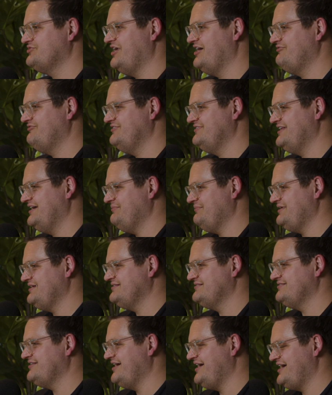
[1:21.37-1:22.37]
most often
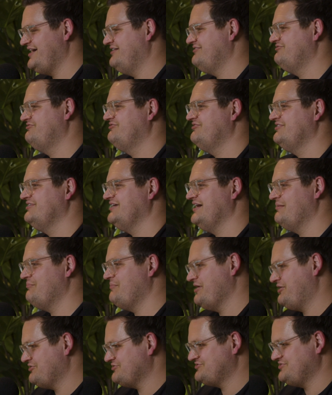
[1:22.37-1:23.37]
that means they have
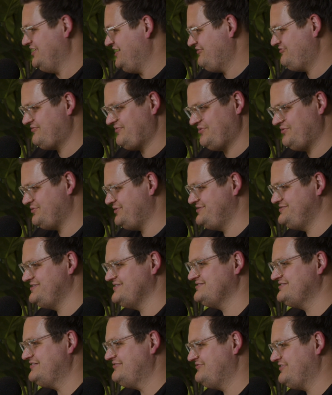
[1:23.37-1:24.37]
a Microsoft
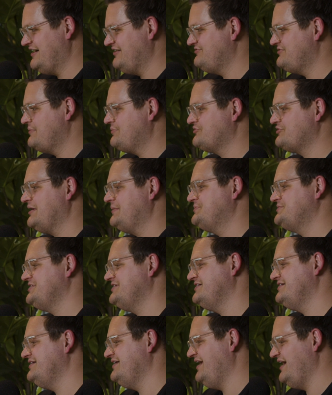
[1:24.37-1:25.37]
365
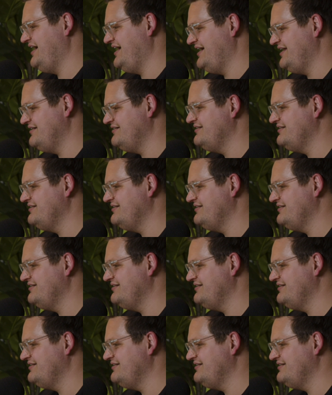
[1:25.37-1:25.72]
subscription,